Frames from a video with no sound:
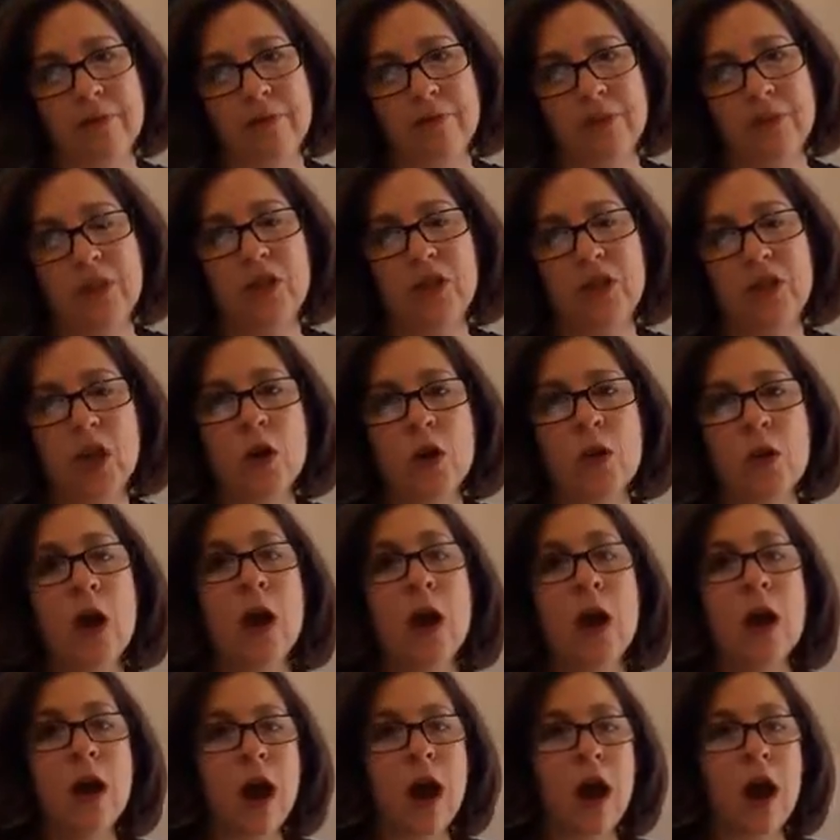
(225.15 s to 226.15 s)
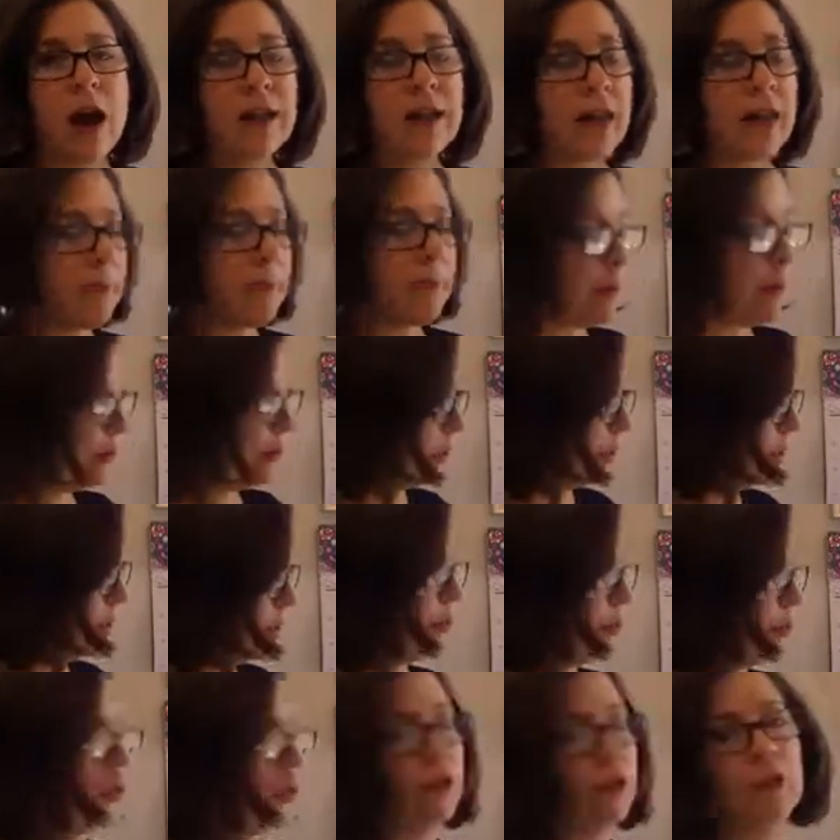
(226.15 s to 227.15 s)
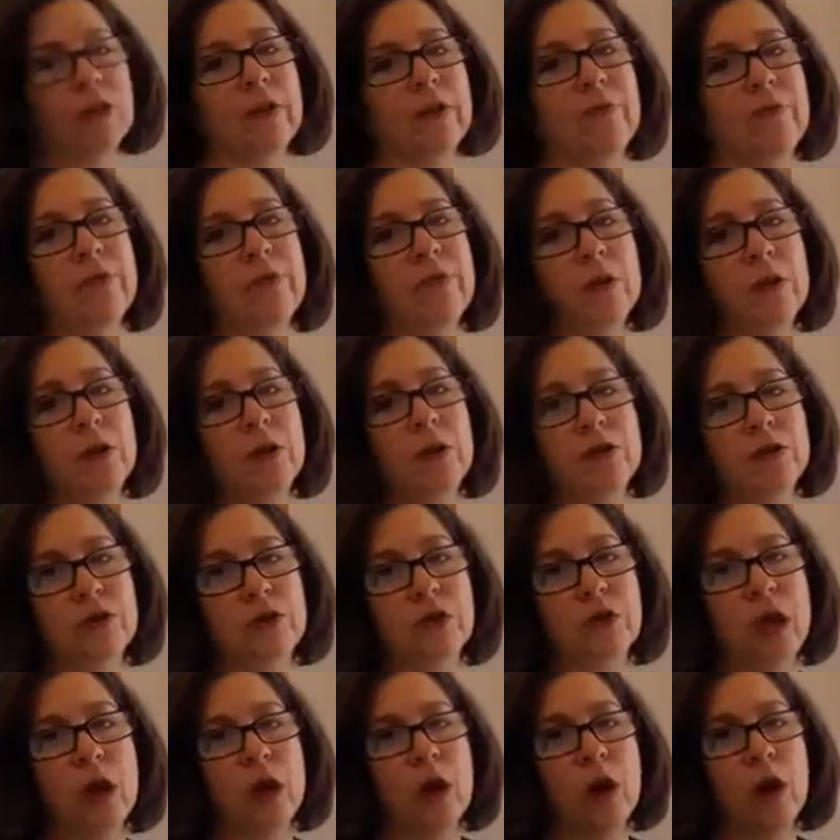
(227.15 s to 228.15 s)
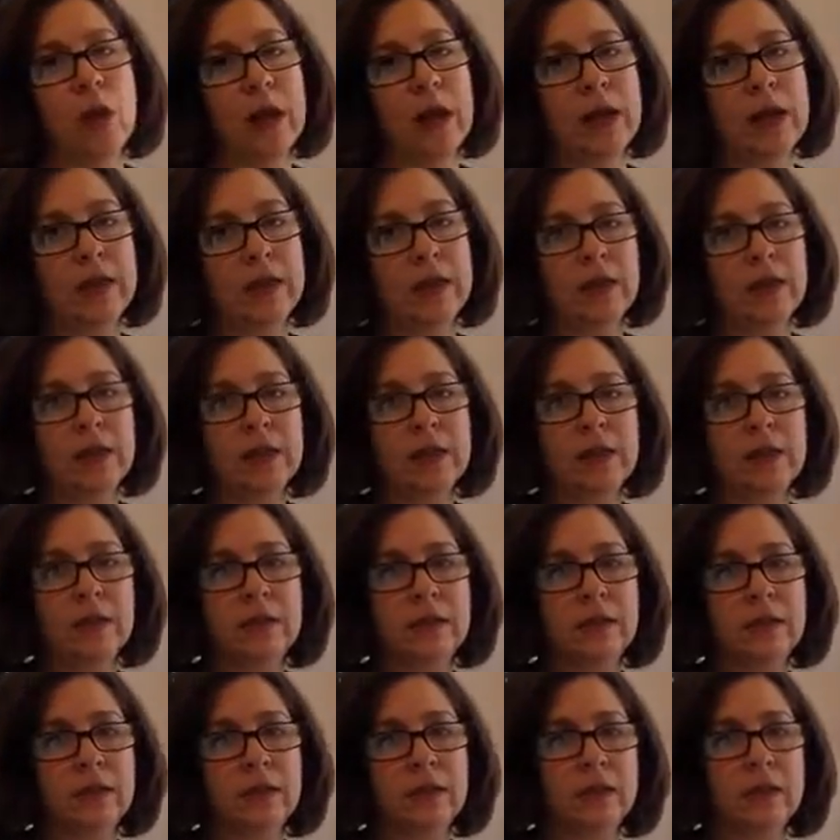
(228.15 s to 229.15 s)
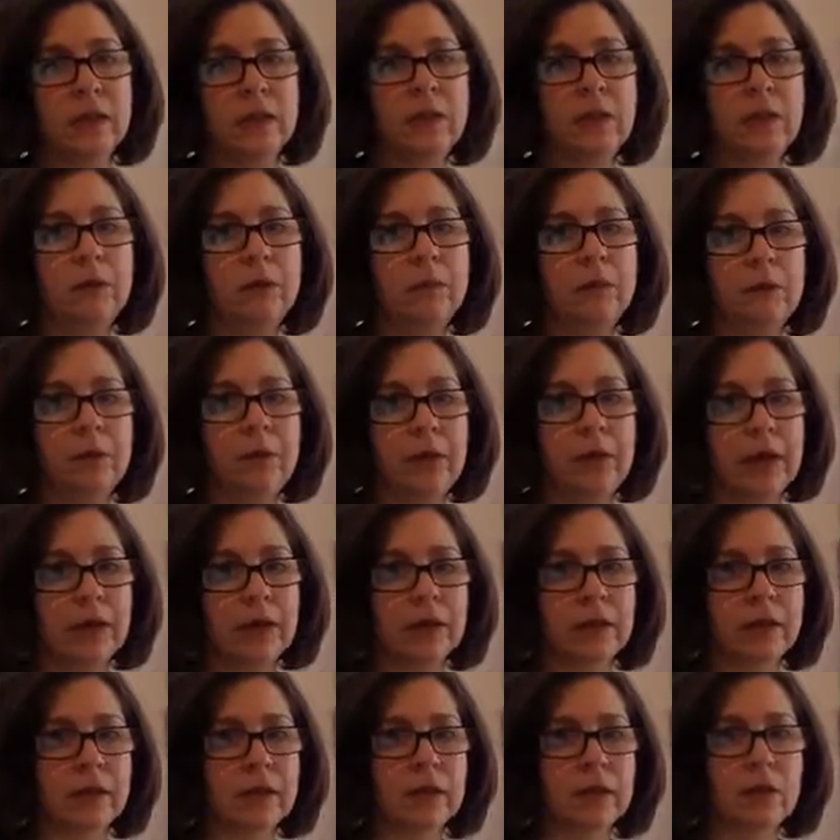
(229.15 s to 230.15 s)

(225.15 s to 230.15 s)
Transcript: So I came up with this solution a few years ago, and it's these little bins.